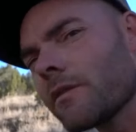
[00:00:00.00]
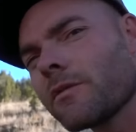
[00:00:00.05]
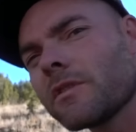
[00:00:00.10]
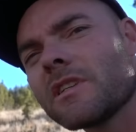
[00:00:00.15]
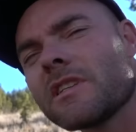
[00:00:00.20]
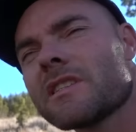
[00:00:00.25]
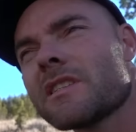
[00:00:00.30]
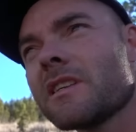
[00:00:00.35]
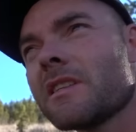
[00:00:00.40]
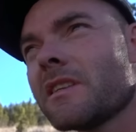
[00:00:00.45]
when
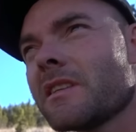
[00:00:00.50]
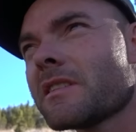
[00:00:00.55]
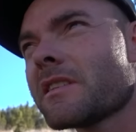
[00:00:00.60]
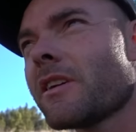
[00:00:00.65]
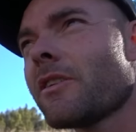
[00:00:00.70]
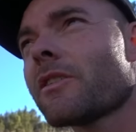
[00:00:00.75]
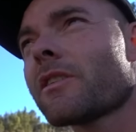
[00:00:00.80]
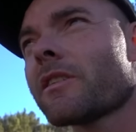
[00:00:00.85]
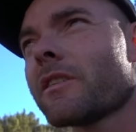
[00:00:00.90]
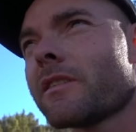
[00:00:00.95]
you see these
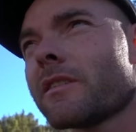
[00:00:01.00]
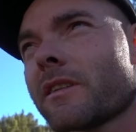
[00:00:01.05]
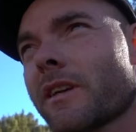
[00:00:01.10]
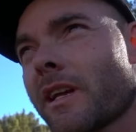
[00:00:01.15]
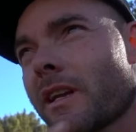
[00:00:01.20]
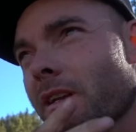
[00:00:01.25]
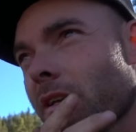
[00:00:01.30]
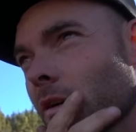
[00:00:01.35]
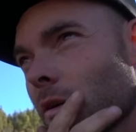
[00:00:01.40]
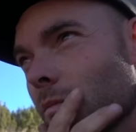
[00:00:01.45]
elk
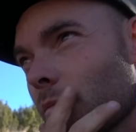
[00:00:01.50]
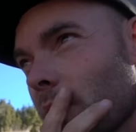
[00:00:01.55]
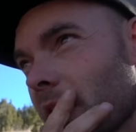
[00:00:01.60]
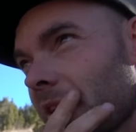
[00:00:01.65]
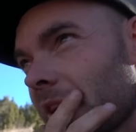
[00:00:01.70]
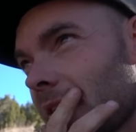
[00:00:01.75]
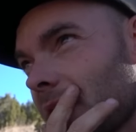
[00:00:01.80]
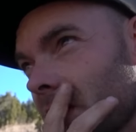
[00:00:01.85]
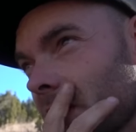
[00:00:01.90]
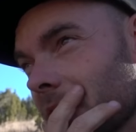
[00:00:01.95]
kind of go
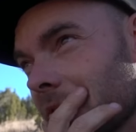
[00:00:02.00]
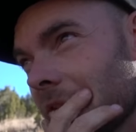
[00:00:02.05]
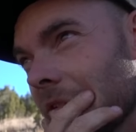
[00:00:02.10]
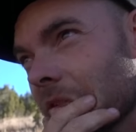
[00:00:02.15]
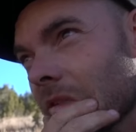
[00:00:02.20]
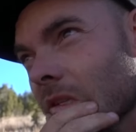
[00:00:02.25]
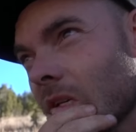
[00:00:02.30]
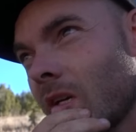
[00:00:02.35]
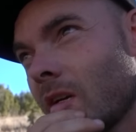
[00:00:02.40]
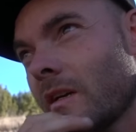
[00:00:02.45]
bed.
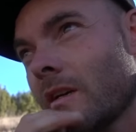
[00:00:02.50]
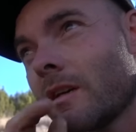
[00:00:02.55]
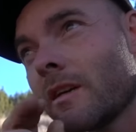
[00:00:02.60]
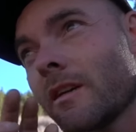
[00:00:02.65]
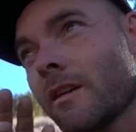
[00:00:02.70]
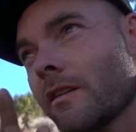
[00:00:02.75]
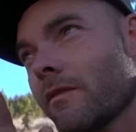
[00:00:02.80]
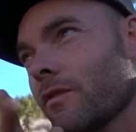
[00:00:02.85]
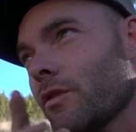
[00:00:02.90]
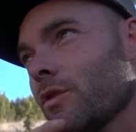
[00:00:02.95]

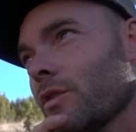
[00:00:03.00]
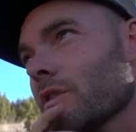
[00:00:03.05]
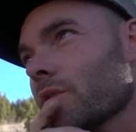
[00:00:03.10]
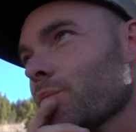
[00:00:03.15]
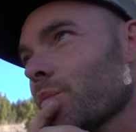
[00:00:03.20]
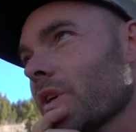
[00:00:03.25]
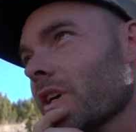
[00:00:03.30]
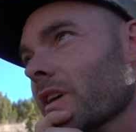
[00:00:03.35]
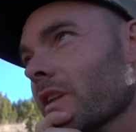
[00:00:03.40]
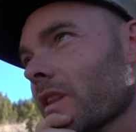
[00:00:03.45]
If you
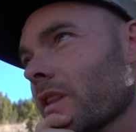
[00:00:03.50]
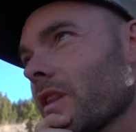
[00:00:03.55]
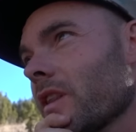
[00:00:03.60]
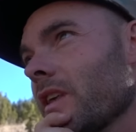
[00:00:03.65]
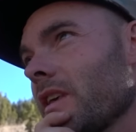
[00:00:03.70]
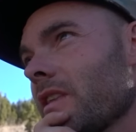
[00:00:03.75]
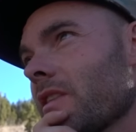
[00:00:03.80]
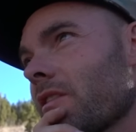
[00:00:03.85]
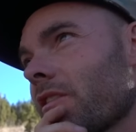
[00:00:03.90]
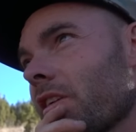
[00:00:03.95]
just pick
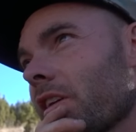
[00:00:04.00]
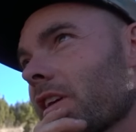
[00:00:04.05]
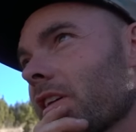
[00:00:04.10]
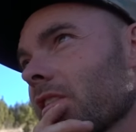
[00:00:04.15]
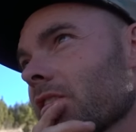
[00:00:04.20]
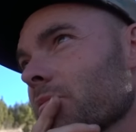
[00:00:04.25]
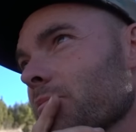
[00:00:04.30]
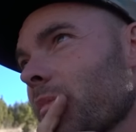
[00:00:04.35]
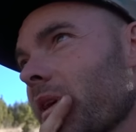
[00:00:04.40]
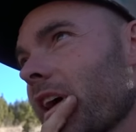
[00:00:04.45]
the
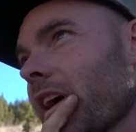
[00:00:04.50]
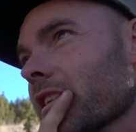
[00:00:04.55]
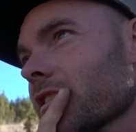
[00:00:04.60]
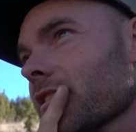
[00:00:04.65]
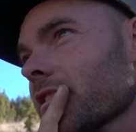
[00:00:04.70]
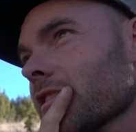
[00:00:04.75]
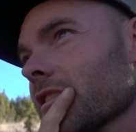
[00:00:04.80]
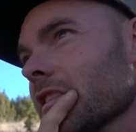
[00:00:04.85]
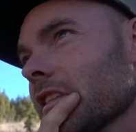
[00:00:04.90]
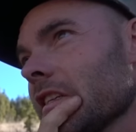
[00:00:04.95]
thickest
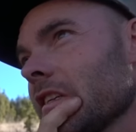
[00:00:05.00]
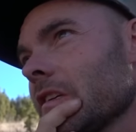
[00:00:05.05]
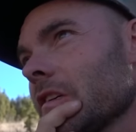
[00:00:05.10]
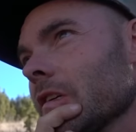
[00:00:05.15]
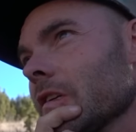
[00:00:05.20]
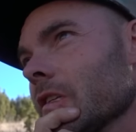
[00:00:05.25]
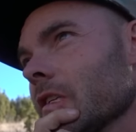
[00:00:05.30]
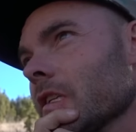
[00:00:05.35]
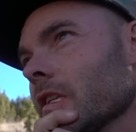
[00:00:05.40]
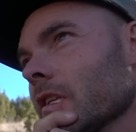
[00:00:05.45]
patch of
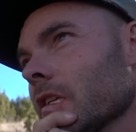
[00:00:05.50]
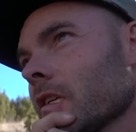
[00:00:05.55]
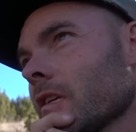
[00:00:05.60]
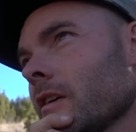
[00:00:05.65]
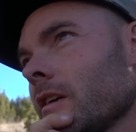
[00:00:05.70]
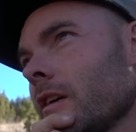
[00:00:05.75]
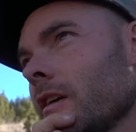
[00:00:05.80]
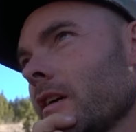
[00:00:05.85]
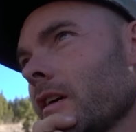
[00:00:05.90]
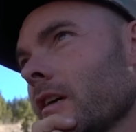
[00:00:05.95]
cedars,
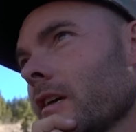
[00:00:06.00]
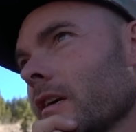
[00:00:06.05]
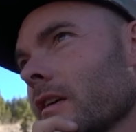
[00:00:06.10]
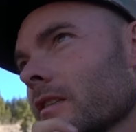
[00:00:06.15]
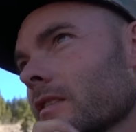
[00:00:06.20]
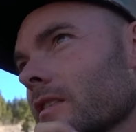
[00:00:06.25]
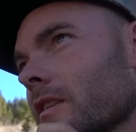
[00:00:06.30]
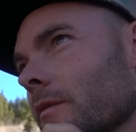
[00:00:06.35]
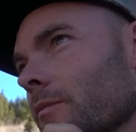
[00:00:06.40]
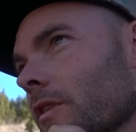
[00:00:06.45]

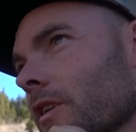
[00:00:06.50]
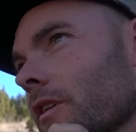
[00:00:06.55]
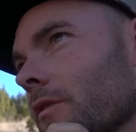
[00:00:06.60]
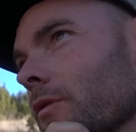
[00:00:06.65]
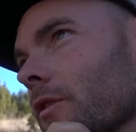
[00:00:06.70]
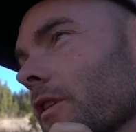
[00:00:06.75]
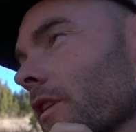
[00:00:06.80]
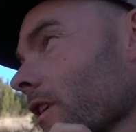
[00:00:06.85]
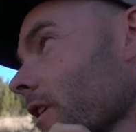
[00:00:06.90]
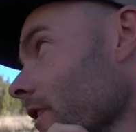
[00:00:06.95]
it's typically
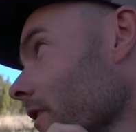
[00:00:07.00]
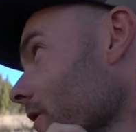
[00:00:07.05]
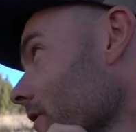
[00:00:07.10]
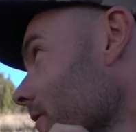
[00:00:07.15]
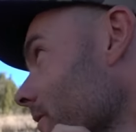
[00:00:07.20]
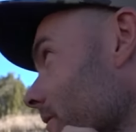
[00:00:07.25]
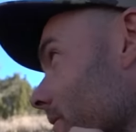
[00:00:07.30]
where they go.